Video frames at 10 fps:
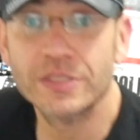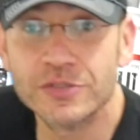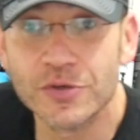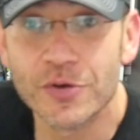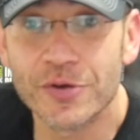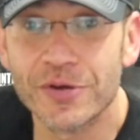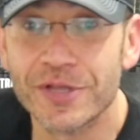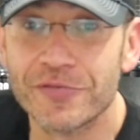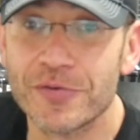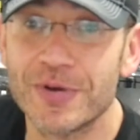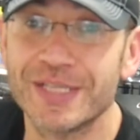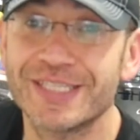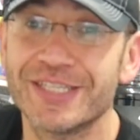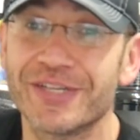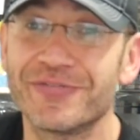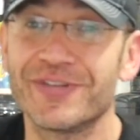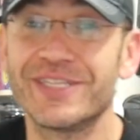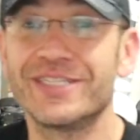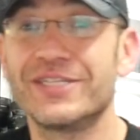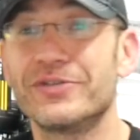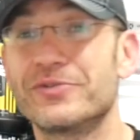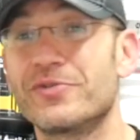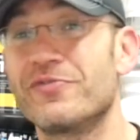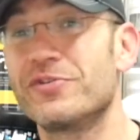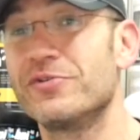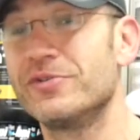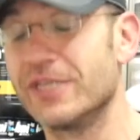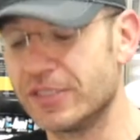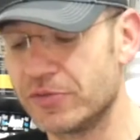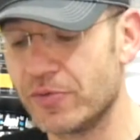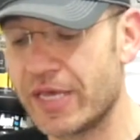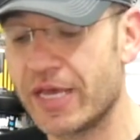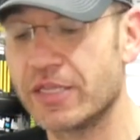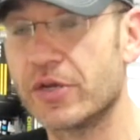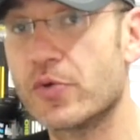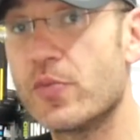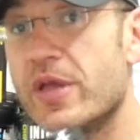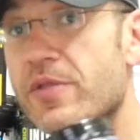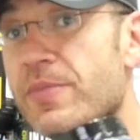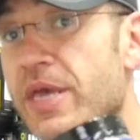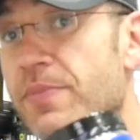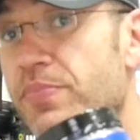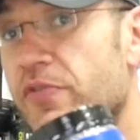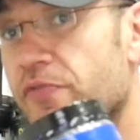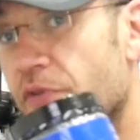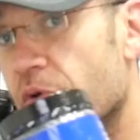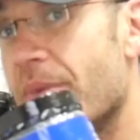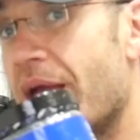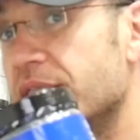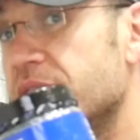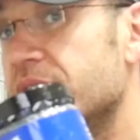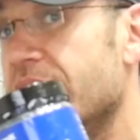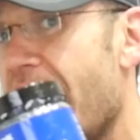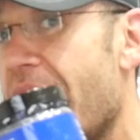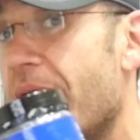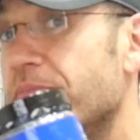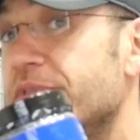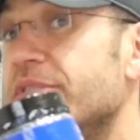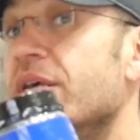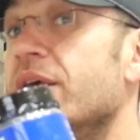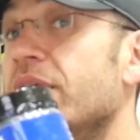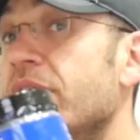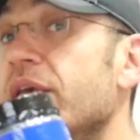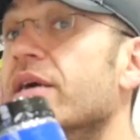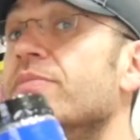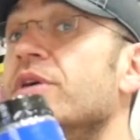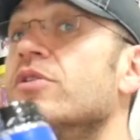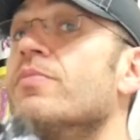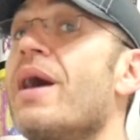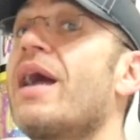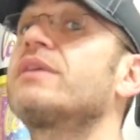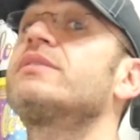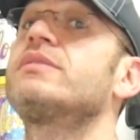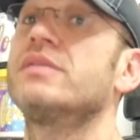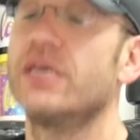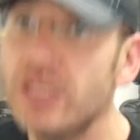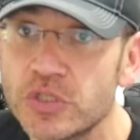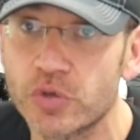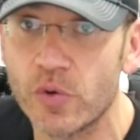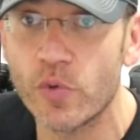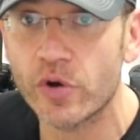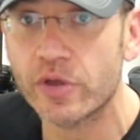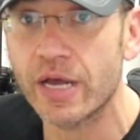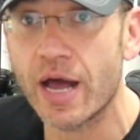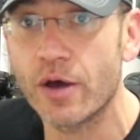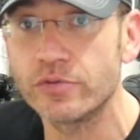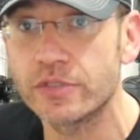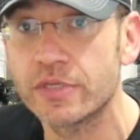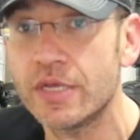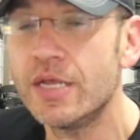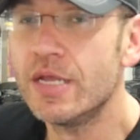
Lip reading: What's going on, everyone? TJ Fitness Daniels Reviews, and together with me, Performax Labs EAminoMax Intra Workout.